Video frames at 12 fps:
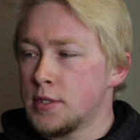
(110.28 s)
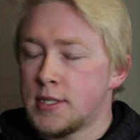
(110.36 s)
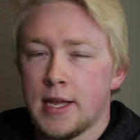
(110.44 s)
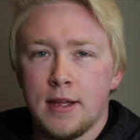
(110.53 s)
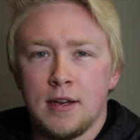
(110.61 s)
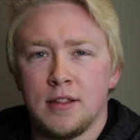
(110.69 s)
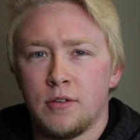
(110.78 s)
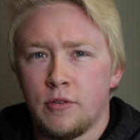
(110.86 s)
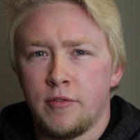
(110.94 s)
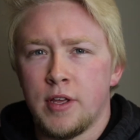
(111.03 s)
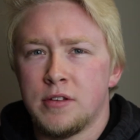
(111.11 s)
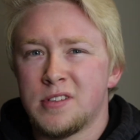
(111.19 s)
said in the
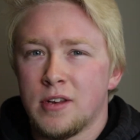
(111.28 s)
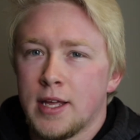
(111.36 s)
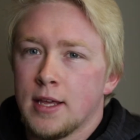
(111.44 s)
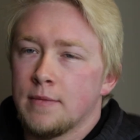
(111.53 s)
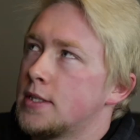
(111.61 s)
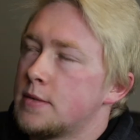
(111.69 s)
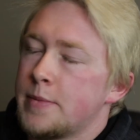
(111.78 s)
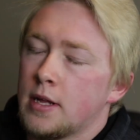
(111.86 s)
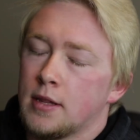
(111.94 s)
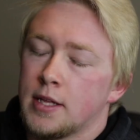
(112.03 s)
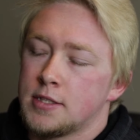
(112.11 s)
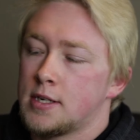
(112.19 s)
reviews, they're like, it's a big
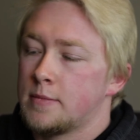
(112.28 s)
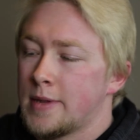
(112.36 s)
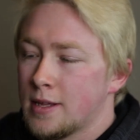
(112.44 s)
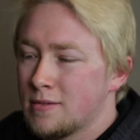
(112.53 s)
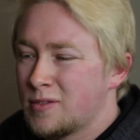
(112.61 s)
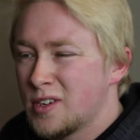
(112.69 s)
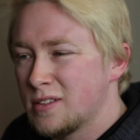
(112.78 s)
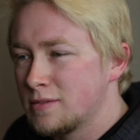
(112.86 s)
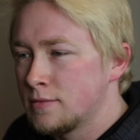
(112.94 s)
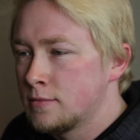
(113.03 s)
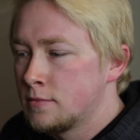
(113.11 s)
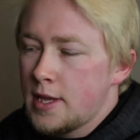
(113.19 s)
lens, and I'm like, well,
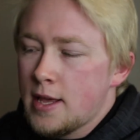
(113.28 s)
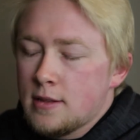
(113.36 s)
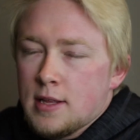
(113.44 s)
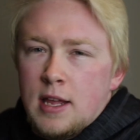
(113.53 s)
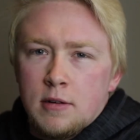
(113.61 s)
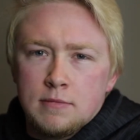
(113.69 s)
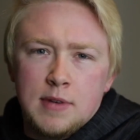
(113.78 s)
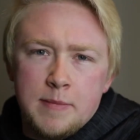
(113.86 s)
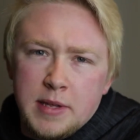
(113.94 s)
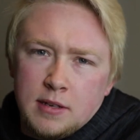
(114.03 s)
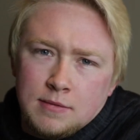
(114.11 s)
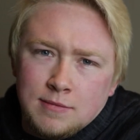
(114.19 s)
yeah,
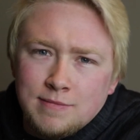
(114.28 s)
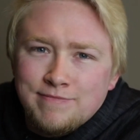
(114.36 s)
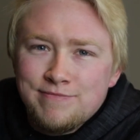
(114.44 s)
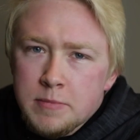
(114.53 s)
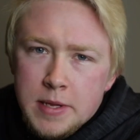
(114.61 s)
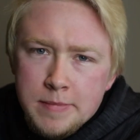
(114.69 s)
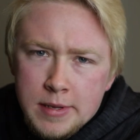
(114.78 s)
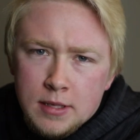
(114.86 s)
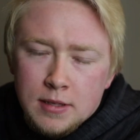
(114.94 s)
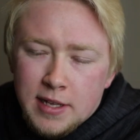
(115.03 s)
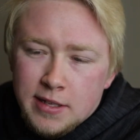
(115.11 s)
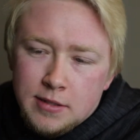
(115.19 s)
it'll be a big
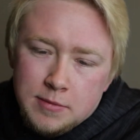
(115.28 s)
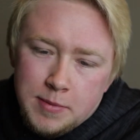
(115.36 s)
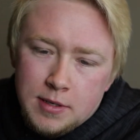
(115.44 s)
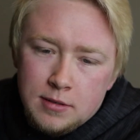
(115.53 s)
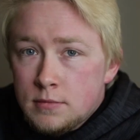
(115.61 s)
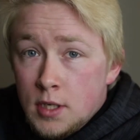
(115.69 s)
lens, but